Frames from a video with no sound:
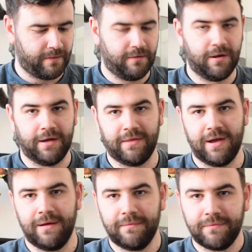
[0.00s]
Like
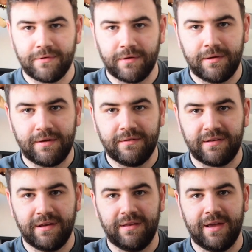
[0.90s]
that. So you can
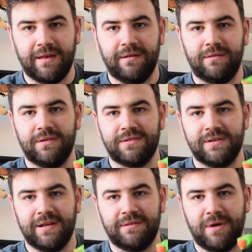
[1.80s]
see at the end, the
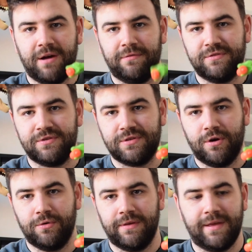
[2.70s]
snake's mouth is just
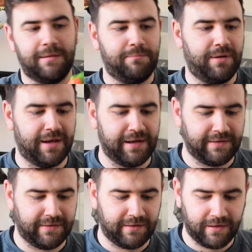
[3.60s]
holding that in
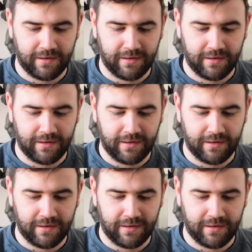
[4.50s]
place.